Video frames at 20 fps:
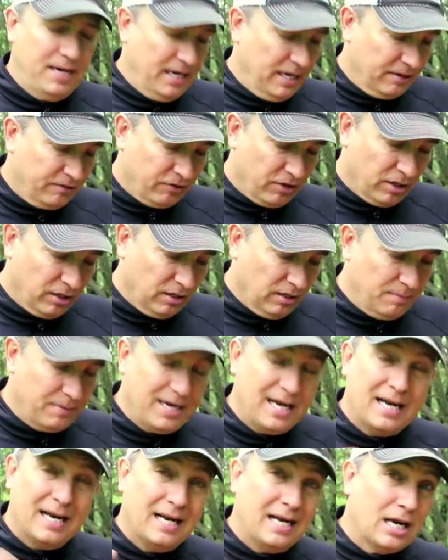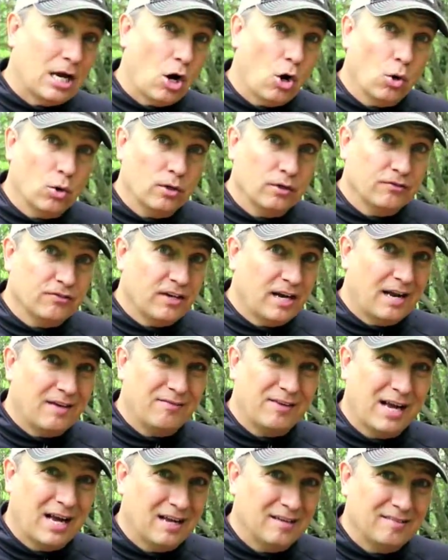It's gonna eliminate any odors that I've
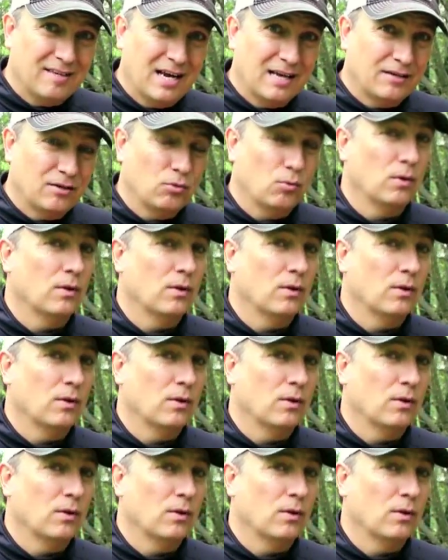contacted,